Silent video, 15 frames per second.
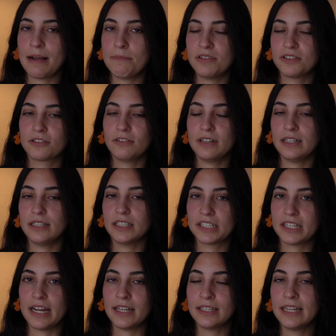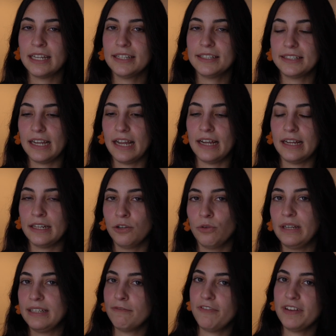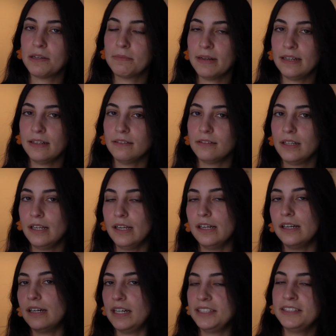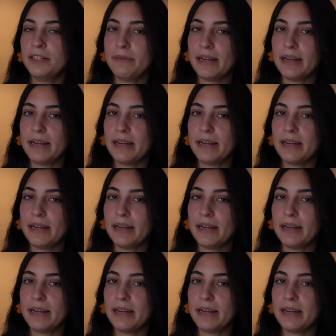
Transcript: I'm just gonna scan this and do it in Figma as in a